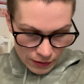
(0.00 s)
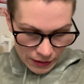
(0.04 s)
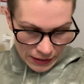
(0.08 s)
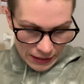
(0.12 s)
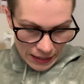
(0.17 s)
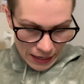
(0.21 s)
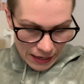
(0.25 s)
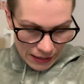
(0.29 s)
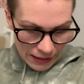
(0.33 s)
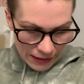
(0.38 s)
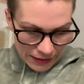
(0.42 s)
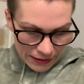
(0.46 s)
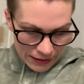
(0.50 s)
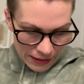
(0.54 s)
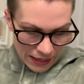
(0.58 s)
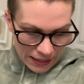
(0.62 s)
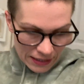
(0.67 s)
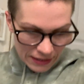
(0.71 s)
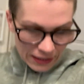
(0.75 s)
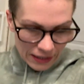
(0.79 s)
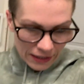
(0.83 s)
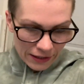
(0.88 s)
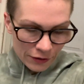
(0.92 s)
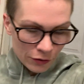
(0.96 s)

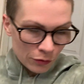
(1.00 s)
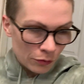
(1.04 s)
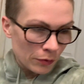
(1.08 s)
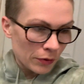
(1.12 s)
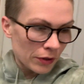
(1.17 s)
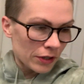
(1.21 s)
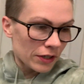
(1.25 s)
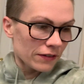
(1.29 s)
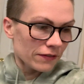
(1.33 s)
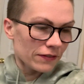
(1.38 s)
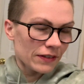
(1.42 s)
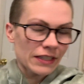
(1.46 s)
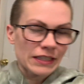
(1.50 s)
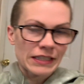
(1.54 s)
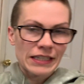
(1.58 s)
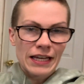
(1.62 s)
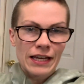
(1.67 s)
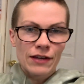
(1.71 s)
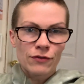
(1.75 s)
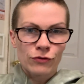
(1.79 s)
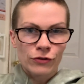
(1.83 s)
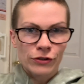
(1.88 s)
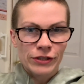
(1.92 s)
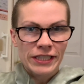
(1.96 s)
Italian word of the
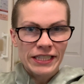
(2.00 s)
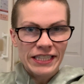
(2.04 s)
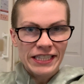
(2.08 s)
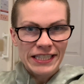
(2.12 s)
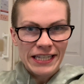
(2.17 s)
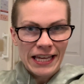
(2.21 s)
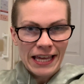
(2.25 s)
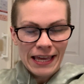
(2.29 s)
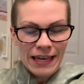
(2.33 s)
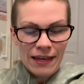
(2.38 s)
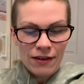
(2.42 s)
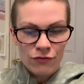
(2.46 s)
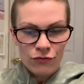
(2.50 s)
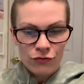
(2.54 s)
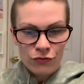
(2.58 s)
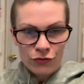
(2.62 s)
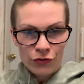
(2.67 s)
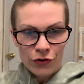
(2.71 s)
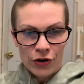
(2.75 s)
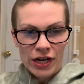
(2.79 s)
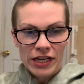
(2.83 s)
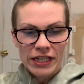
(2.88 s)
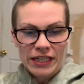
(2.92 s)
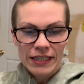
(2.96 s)
day for today,
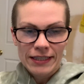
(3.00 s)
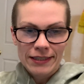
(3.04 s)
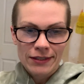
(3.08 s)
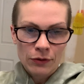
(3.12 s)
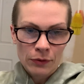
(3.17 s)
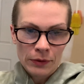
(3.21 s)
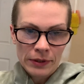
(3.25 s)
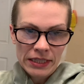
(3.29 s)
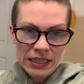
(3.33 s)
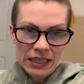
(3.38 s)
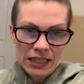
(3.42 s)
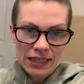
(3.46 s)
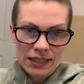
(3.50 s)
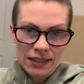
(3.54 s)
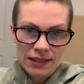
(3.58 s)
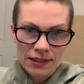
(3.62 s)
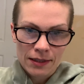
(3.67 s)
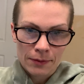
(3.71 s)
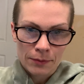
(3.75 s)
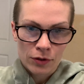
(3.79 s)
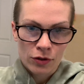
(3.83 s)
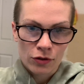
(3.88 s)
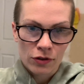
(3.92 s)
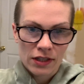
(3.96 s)
Friday, 29
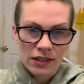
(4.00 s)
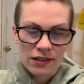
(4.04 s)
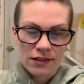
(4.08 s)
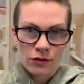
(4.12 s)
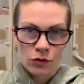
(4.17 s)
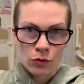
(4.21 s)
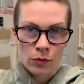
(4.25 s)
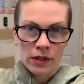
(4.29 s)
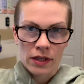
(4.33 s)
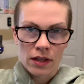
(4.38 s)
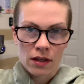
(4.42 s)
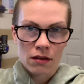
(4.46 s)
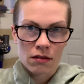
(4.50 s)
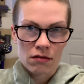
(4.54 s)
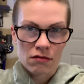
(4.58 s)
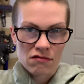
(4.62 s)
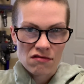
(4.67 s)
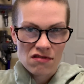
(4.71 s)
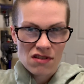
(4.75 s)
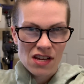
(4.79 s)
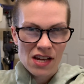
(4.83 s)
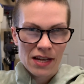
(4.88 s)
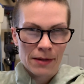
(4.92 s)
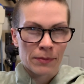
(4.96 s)
December
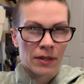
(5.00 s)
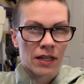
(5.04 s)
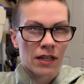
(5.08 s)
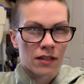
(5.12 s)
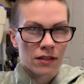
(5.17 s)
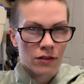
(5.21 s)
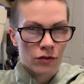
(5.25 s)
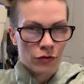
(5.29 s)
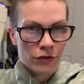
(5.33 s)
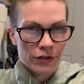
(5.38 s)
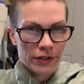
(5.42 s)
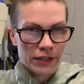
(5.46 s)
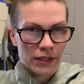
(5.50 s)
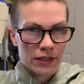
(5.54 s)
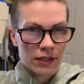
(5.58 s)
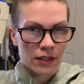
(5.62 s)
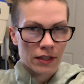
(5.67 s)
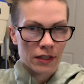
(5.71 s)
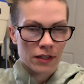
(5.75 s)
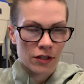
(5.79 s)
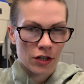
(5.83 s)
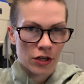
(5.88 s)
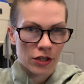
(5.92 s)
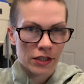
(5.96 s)
2023. I'm Tanis Coralee
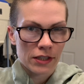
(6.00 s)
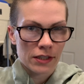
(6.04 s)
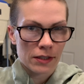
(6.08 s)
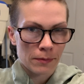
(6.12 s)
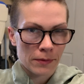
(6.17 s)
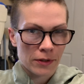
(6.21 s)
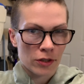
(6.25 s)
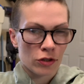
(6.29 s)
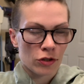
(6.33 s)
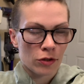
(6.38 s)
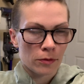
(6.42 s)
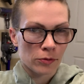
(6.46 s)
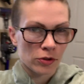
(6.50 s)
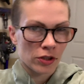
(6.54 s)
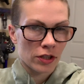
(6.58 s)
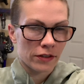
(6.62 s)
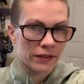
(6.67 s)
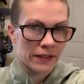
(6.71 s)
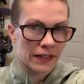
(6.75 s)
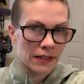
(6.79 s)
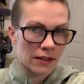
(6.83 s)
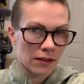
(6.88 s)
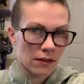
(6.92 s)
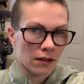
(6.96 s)
Leonhardi. This is my YouTube
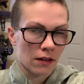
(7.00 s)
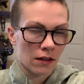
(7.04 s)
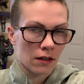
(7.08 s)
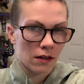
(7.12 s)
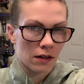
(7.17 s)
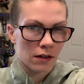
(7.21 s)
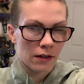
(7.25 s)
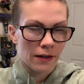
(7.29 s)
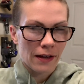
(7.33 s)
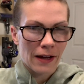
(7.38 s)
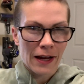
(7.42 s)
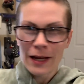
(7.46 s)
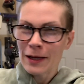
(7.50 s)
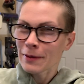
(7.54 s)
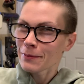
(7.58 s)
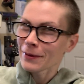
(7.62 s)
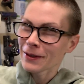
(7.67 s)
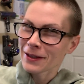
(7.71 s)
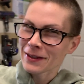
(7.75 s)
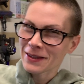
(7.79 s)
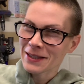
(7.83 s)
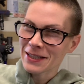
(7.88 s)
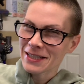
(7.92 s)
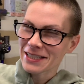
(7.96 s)
channel, Tanis Leonhardi. I'm
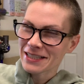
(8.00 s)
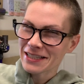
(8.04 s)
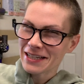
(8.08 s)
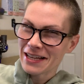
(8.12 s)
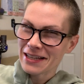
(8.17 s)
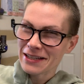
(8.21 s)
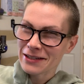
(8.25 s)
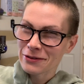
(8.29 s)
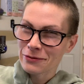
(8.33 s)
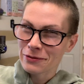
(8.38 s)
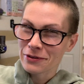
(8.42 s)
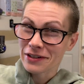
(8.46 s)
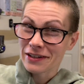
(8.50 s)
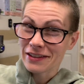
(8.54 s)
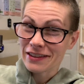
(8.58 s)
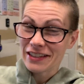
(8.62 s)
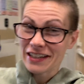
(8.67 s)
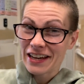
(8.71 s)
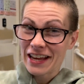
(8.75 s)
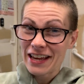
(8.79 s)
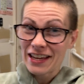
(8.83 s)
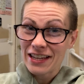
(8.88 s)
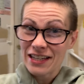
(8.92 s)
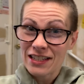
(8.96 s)
not the Italian word of
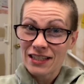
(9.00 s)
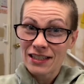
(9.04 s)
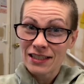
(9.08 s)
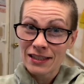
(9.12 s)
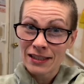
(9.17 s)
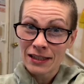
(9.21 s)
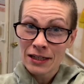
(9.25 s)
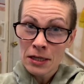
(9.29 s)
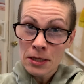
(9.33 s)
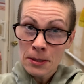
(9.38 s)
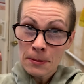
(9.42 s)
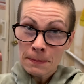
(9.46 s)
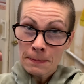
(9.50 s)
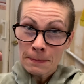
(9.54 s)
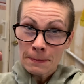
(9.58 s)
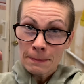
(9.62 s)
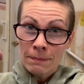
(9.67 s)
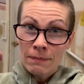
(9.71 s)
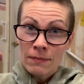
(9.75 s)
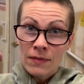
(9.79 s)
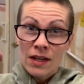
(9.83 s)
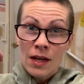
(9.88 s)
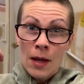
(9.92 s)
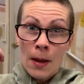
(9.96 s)
the day is
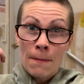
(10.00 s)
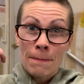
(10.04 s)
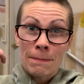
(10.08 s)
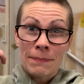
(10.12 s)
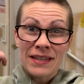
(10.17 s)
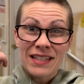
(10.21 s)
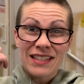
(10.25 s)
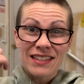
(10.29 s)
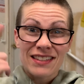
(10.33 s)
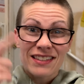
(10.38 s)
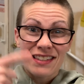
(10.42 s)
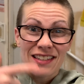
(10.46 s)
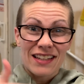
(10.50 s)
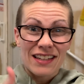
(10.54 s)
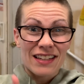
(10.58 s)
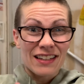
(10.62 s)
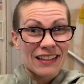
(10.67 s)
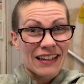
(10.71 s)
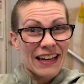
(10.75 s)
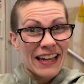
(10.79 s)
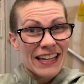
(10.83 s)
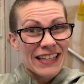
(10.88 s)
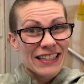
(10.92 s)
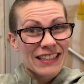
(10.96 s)

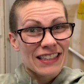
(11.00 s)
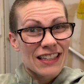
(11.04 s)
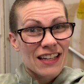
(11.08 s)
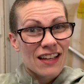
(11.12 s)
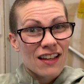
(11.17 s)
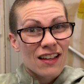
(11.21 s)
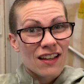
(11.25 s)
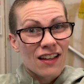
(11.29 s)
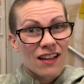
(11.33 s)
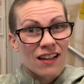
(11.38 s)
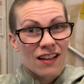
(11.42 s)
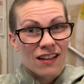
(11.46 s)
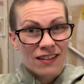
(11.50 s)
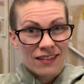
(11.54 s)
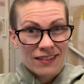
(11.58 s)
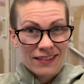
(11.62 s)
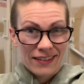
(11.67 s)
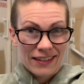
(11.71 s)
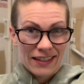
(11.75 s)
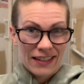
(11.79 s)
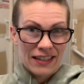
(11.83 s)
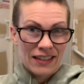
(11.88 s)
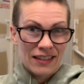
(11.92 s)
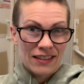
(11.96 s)
bicicletta.
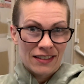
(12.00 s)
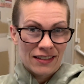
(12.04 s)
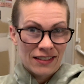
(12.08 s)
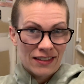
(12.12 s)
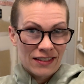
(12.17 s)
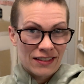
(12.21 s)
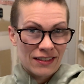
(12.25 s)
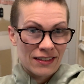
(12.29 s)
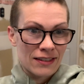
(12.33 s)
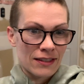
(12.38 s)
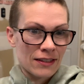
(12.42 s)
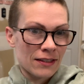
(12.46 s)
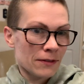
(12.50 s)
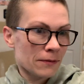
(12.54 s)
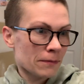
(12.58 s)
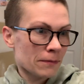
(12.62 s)
It's